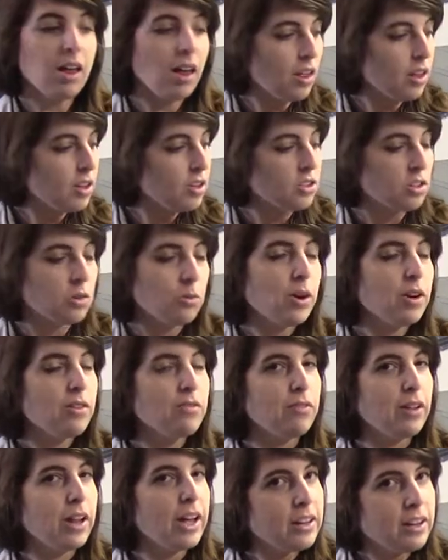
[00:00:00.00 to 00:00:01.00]
So we're in
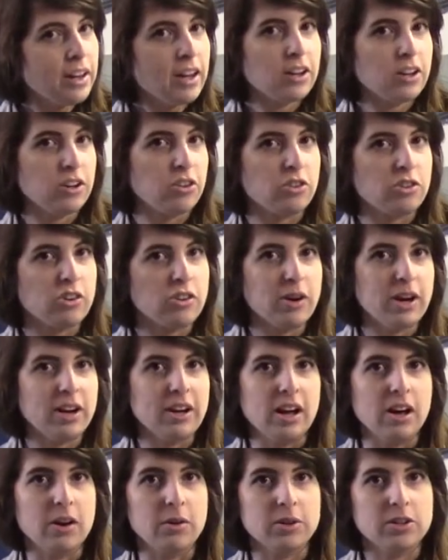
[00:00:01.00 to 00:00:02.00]
flight deck control right
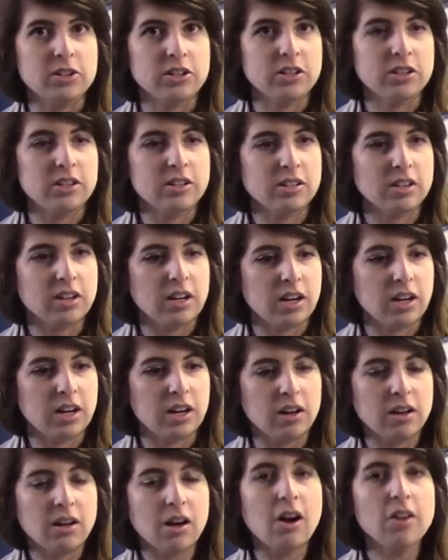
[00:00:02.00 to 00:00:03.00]
now, which is
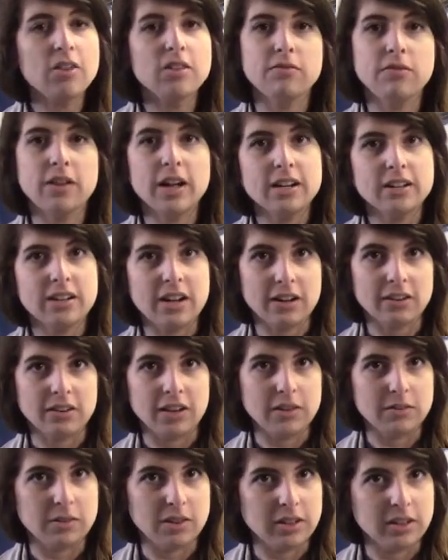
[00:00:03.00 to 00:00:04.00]
uh, on the flight deck
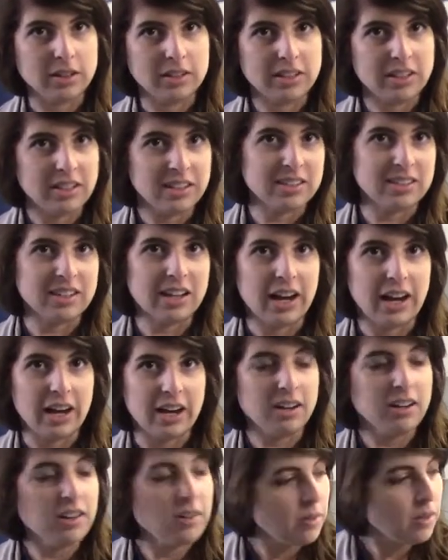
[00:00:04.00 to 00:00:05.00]
level. It's
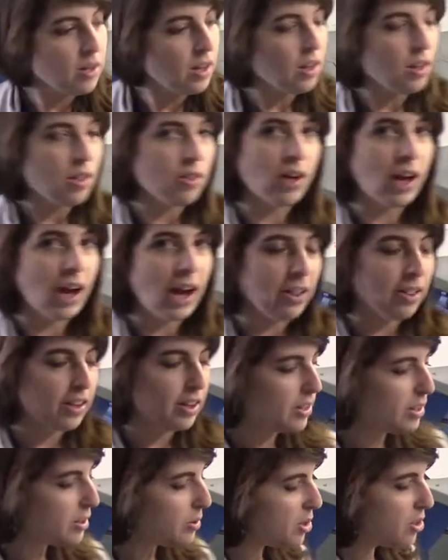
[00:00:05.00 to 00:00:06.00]
inside the
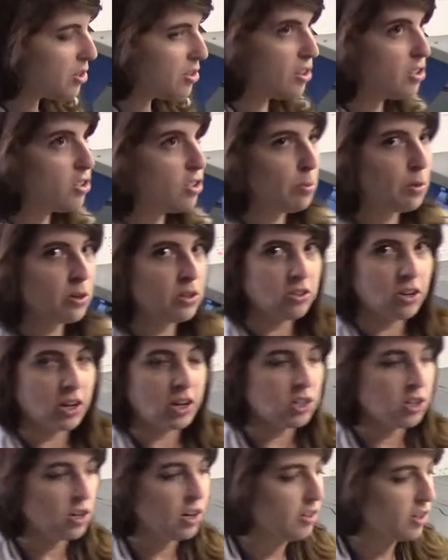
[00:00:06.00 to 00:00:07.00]
island, which is our
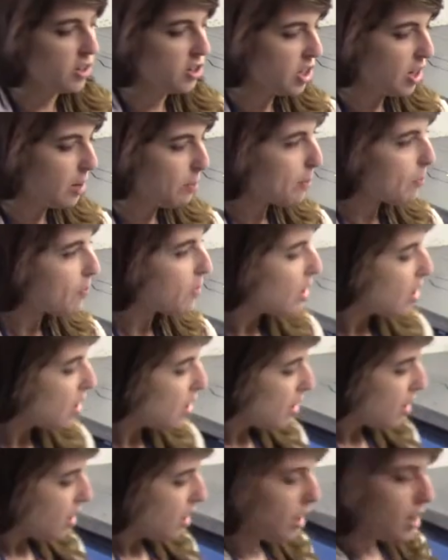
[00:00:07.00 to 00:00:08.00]
superstructure on the ship.
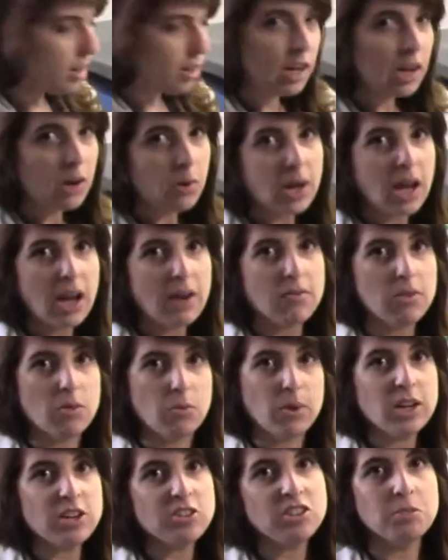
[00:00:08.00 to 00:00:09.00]
And here we have the
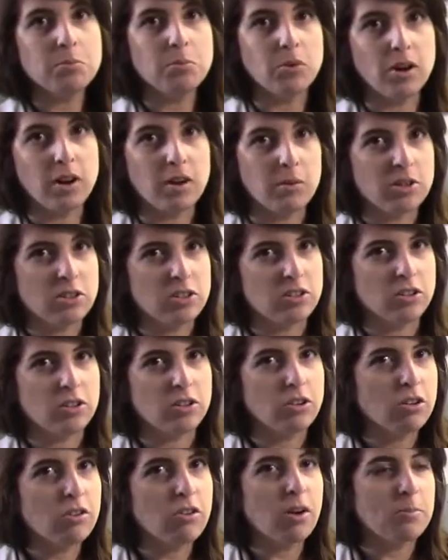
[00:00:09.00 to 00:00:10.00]
Ouija board, which is a
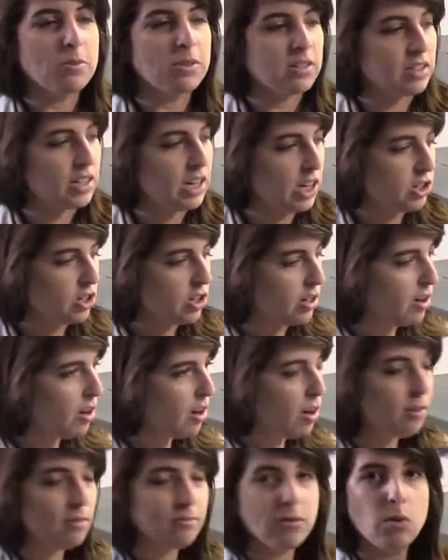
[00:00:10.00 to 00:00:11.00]
good representation
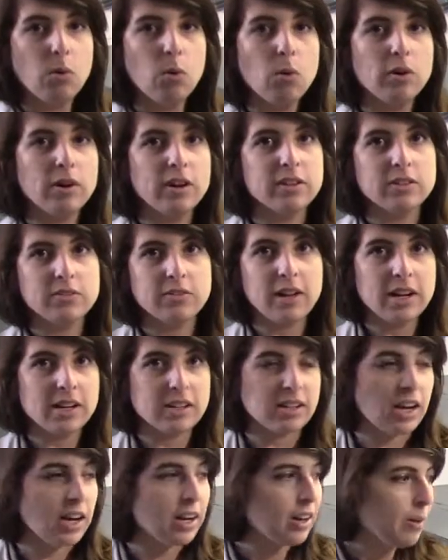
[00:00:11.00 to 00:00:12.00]
of Hornet's flight
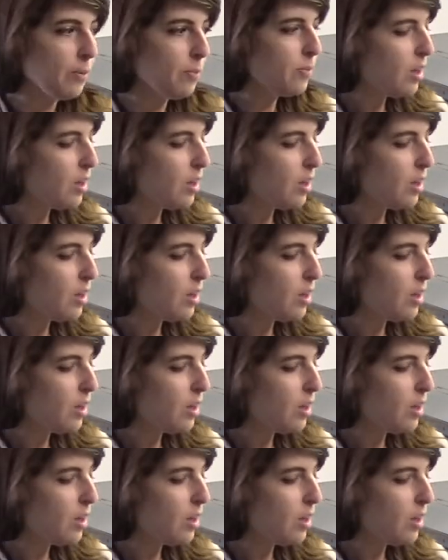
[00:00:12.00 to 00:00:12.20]
deck.